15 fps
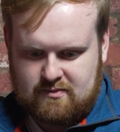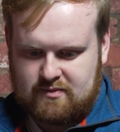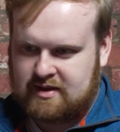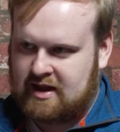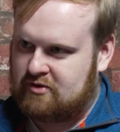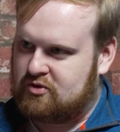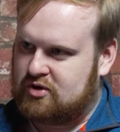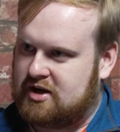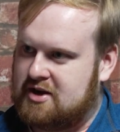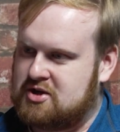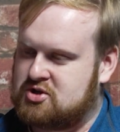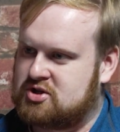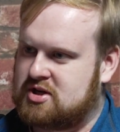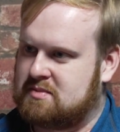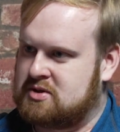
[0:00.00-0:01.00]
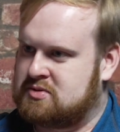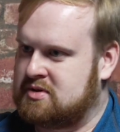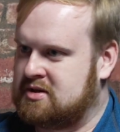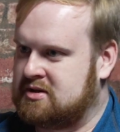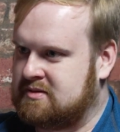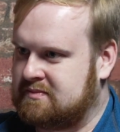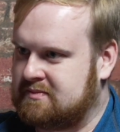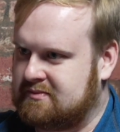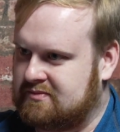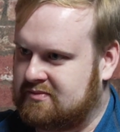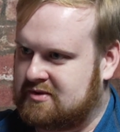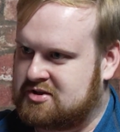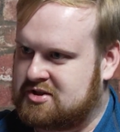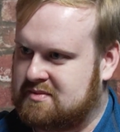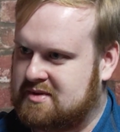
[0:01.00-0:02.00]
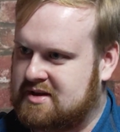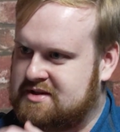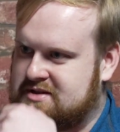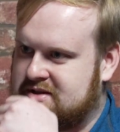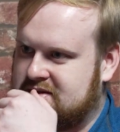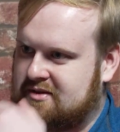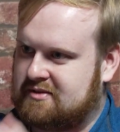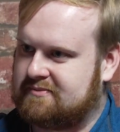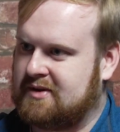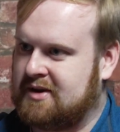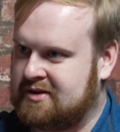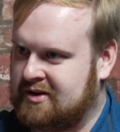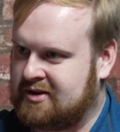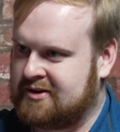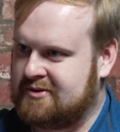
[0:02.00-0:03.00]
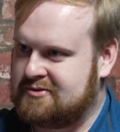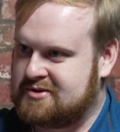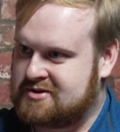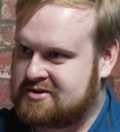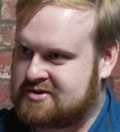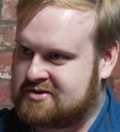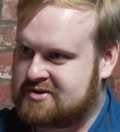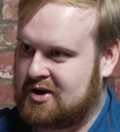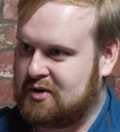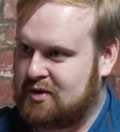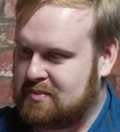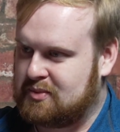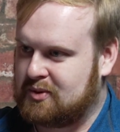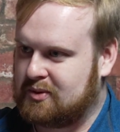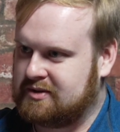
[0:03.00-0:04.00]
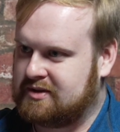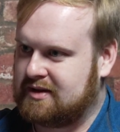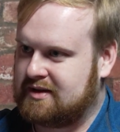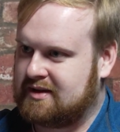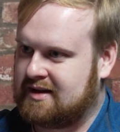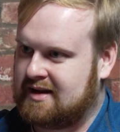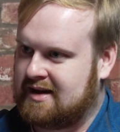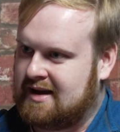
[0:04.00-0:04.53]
that relationship between gymnasts and the coach is so important.